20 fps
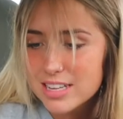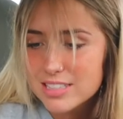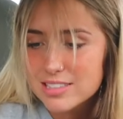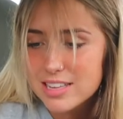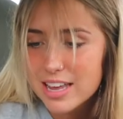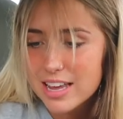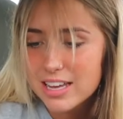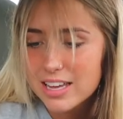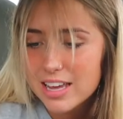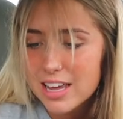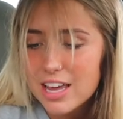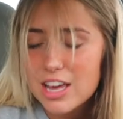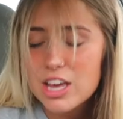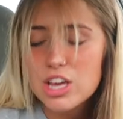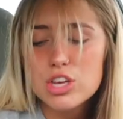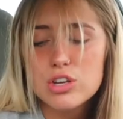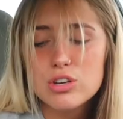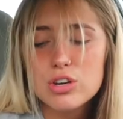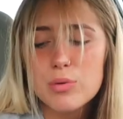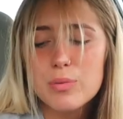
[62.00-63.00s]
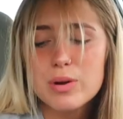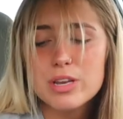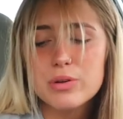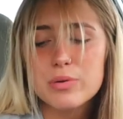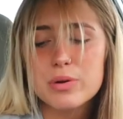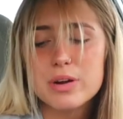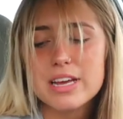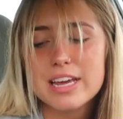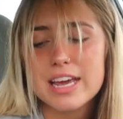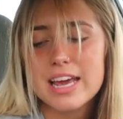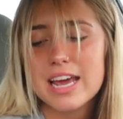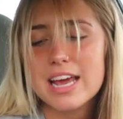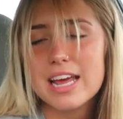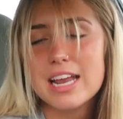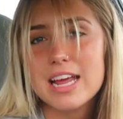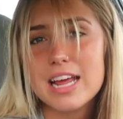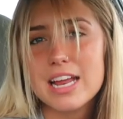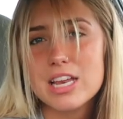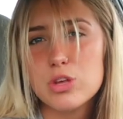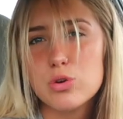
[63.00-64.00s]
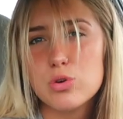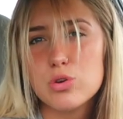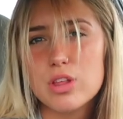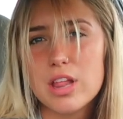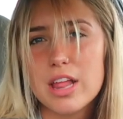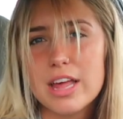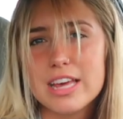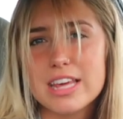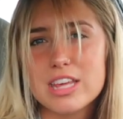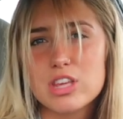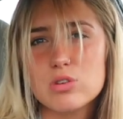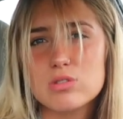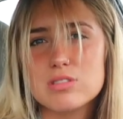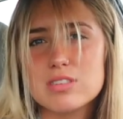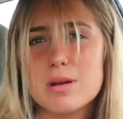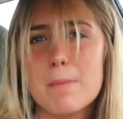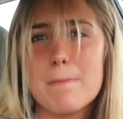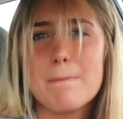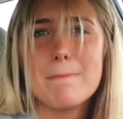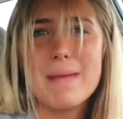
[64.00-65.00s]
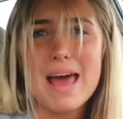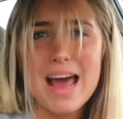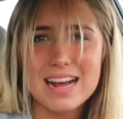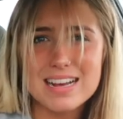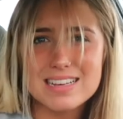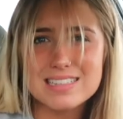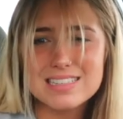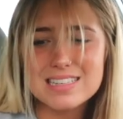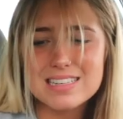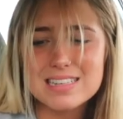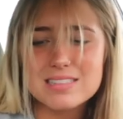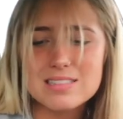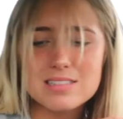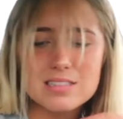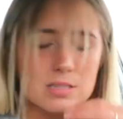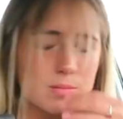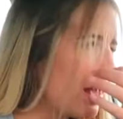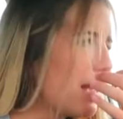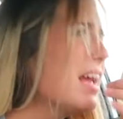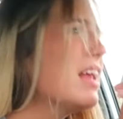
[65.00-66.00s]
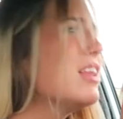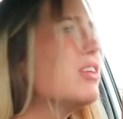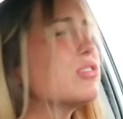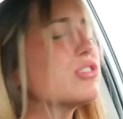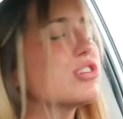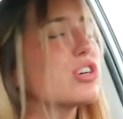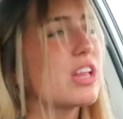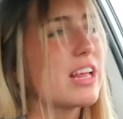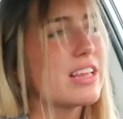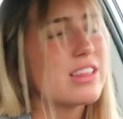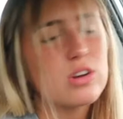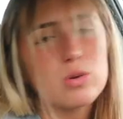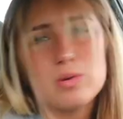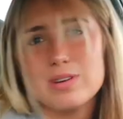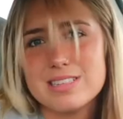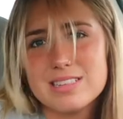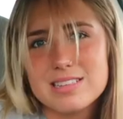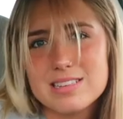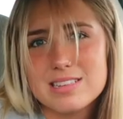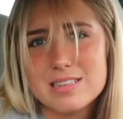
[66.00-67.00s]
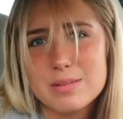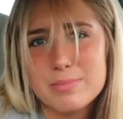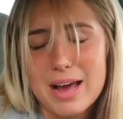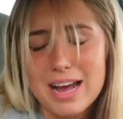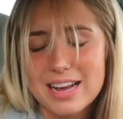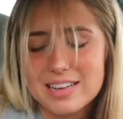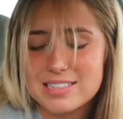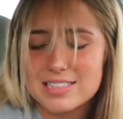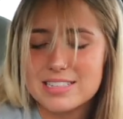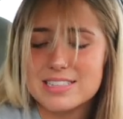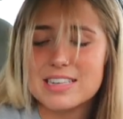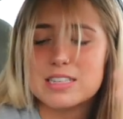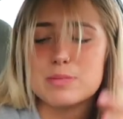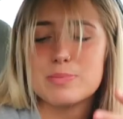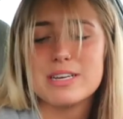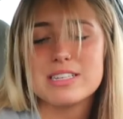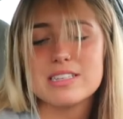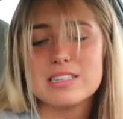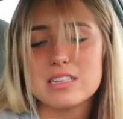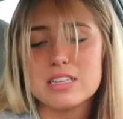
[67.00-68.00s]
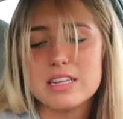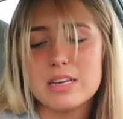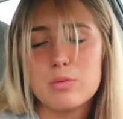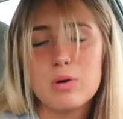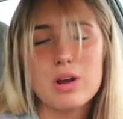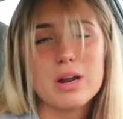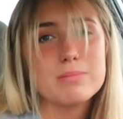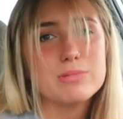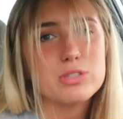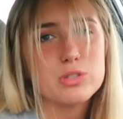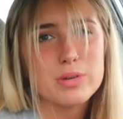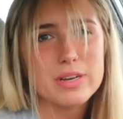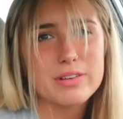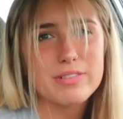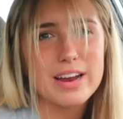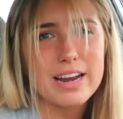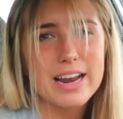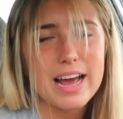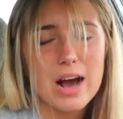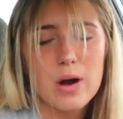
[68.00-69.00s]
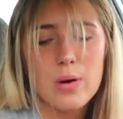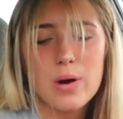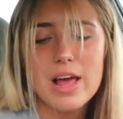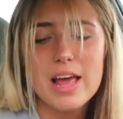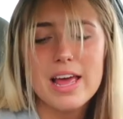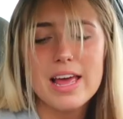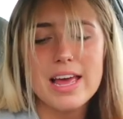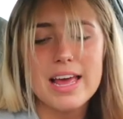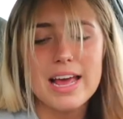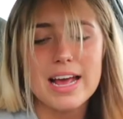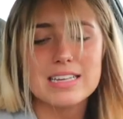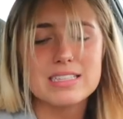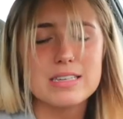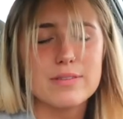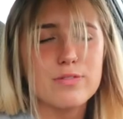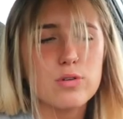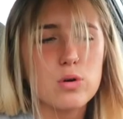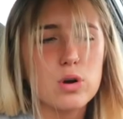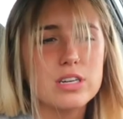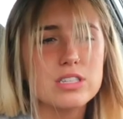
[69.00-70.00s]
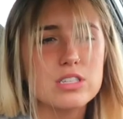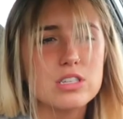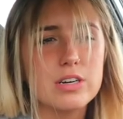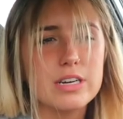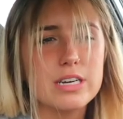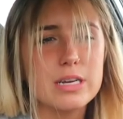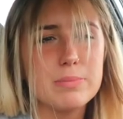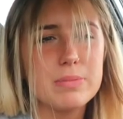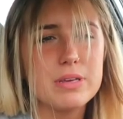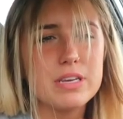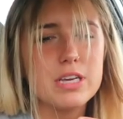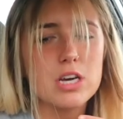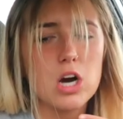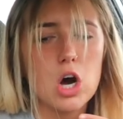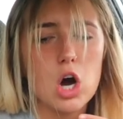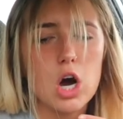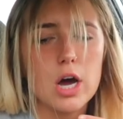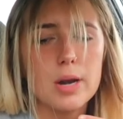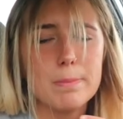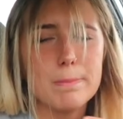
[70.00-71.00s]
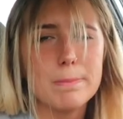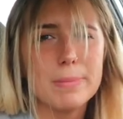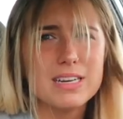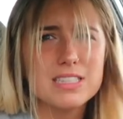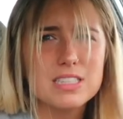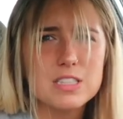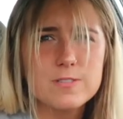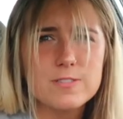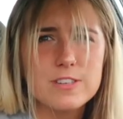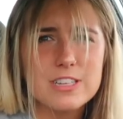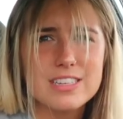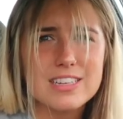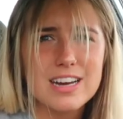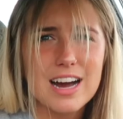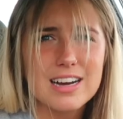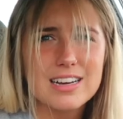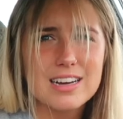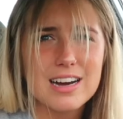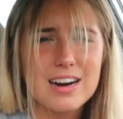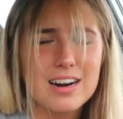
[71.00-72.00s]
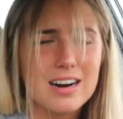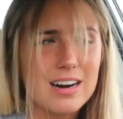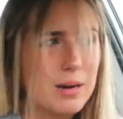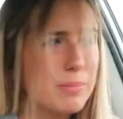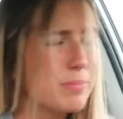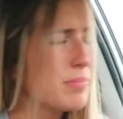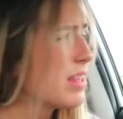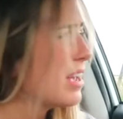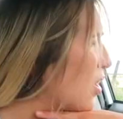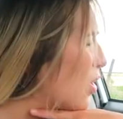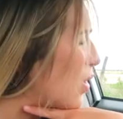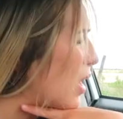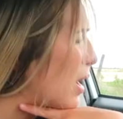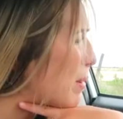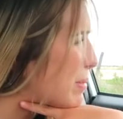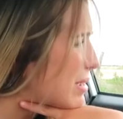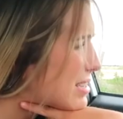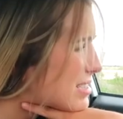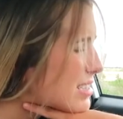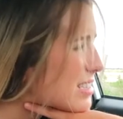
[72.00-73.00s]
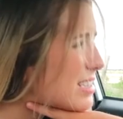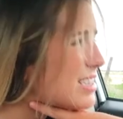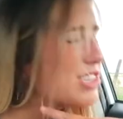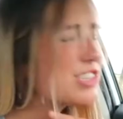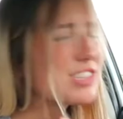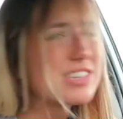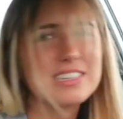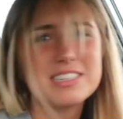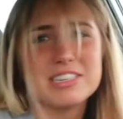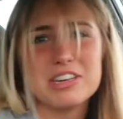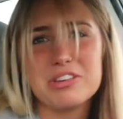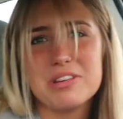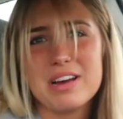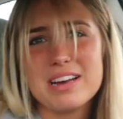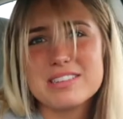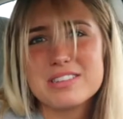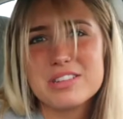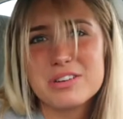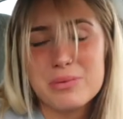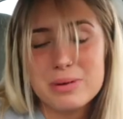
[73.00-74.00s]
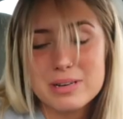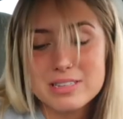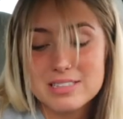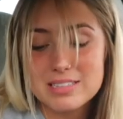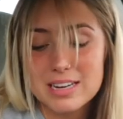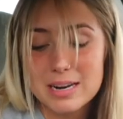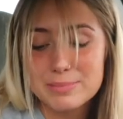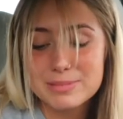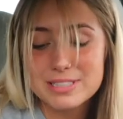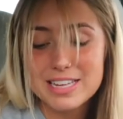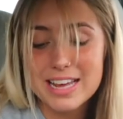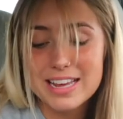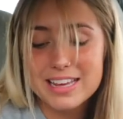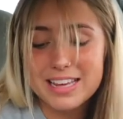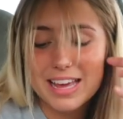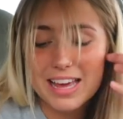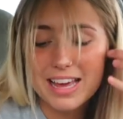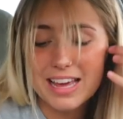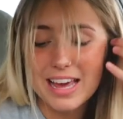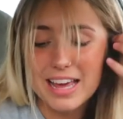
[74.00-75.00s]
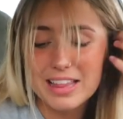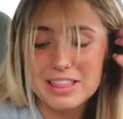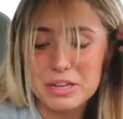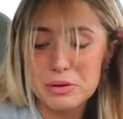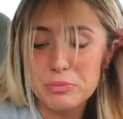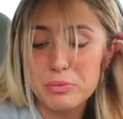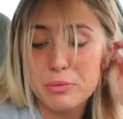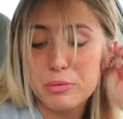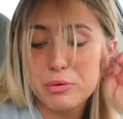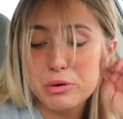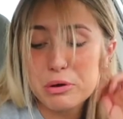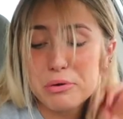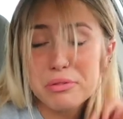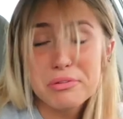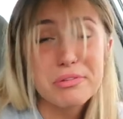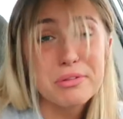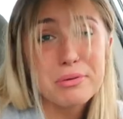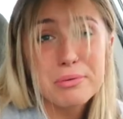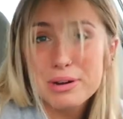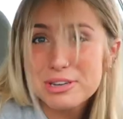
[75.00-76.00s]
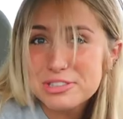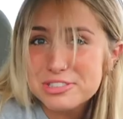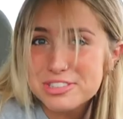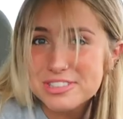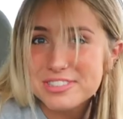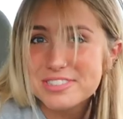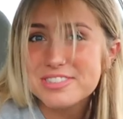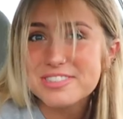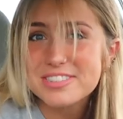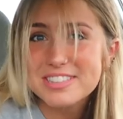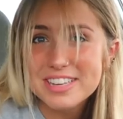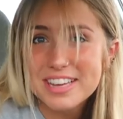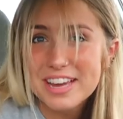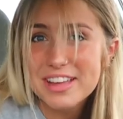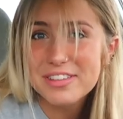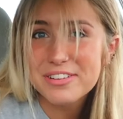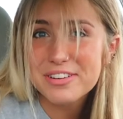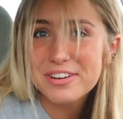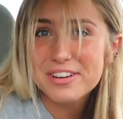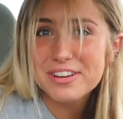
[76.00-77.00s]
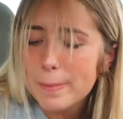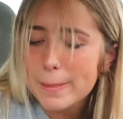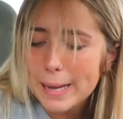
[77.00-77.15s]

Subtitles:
It's like, you know when you were a kid and you like used magazines and you took like the quizzes in the magazines? That's basically what I'm doing right now, except for it's going to be on BuzzFeed.com. So I'm basically just gonna tell you guys the quiz that I'm taking and then we will go through the questions together.